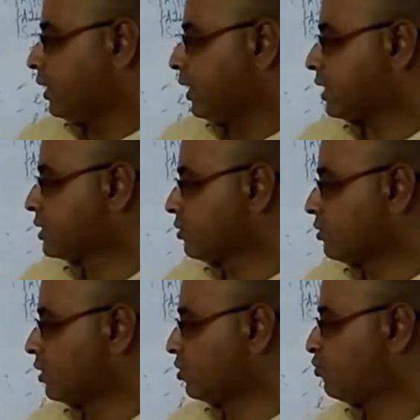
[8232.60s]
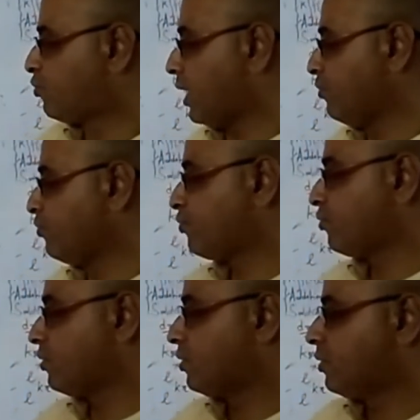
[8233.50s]
x equal to 5,
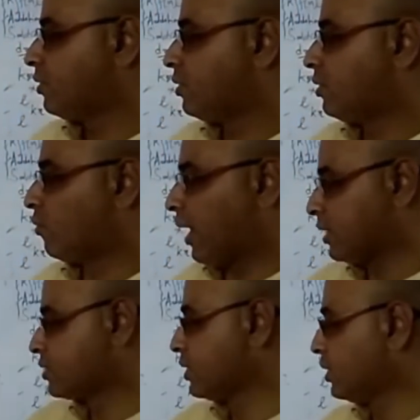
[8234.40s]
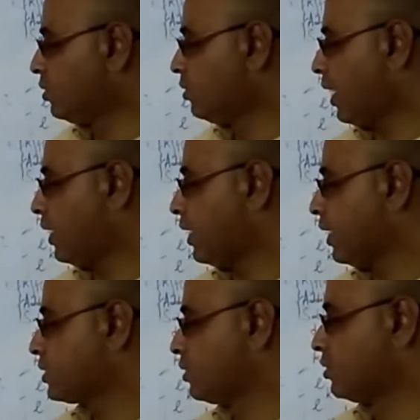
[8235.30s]
y0 and
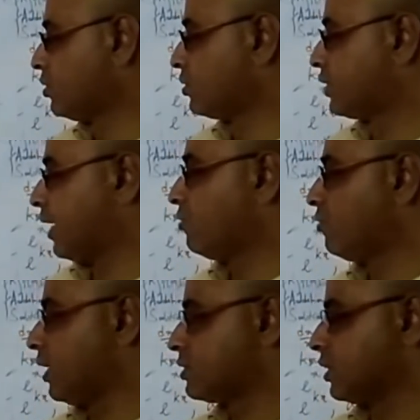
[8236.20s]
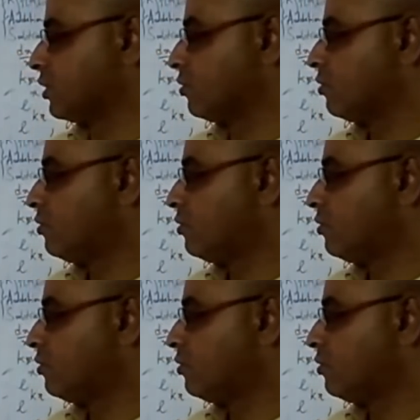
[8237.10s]
x equal to 10, y0.